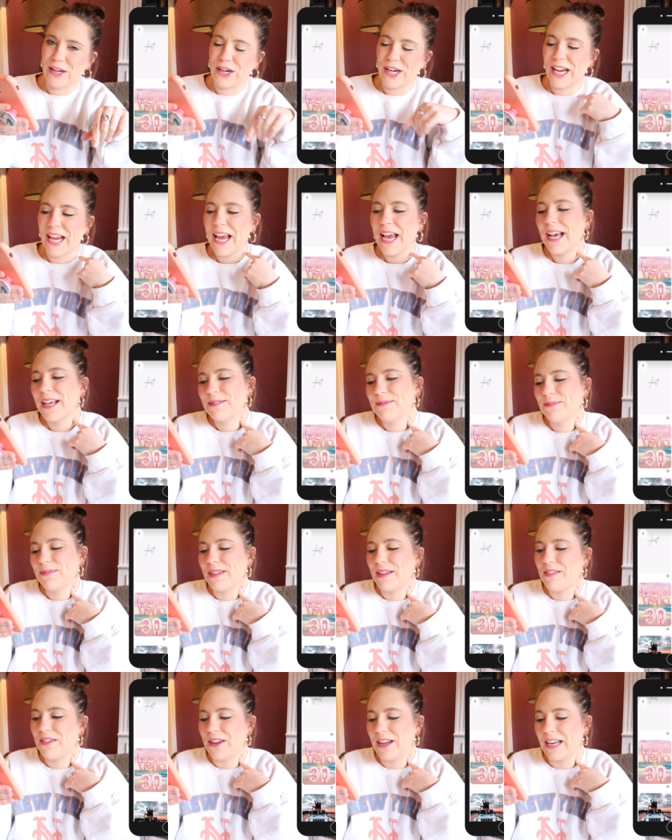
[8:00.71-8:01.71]
30,
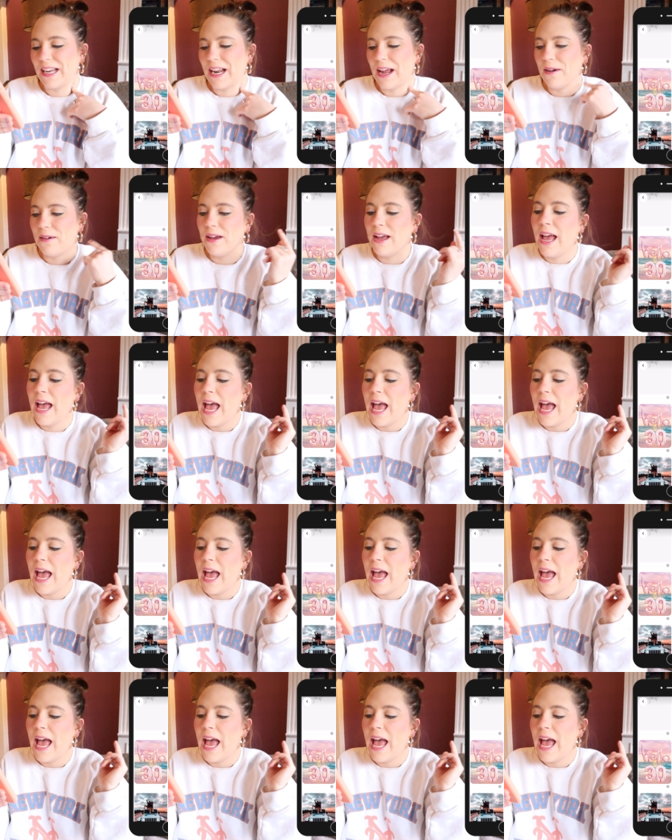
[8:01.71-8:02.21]
if you didn't know.